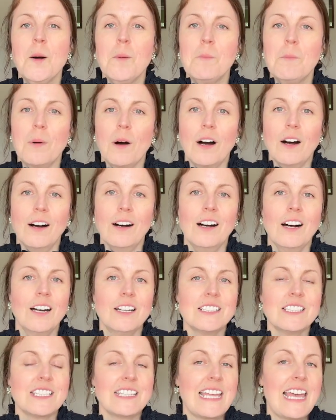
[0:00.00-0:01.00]
But
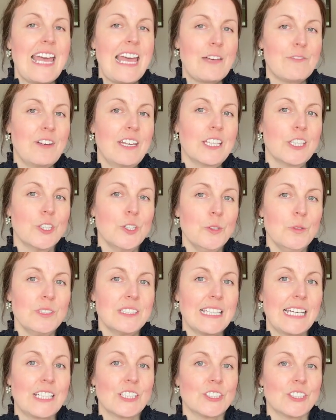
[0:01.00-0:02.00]
under their FAQ
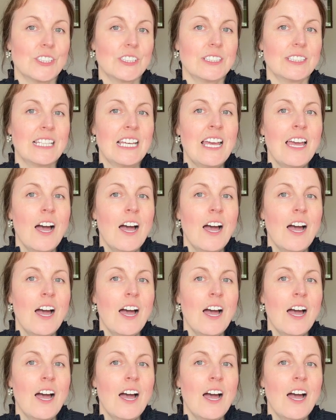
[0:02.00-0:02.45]
section,